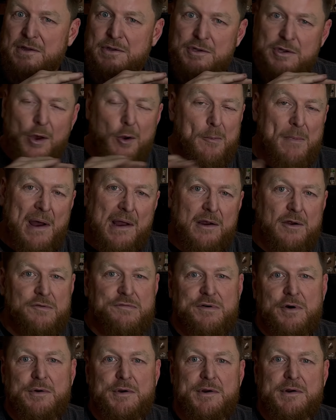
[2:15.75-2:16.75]
no
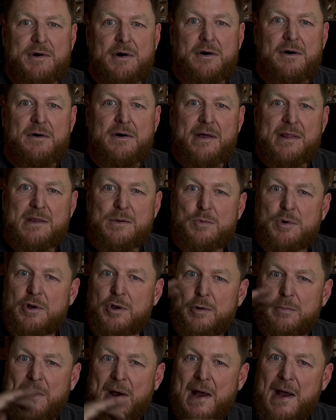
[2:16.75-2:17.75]
microphone at all, and then we'll
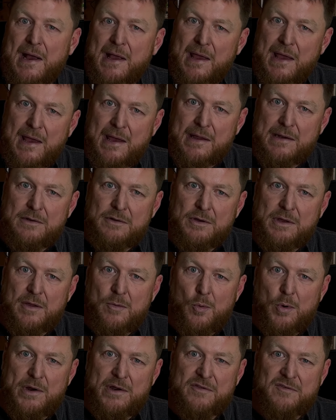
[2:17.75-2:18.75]
go back and look at
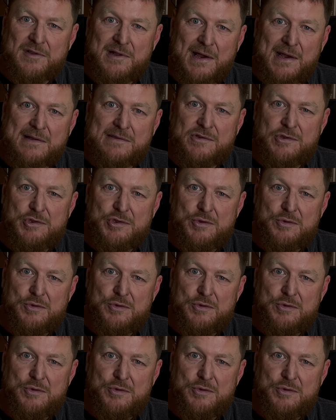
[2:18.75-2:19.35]
what it's like to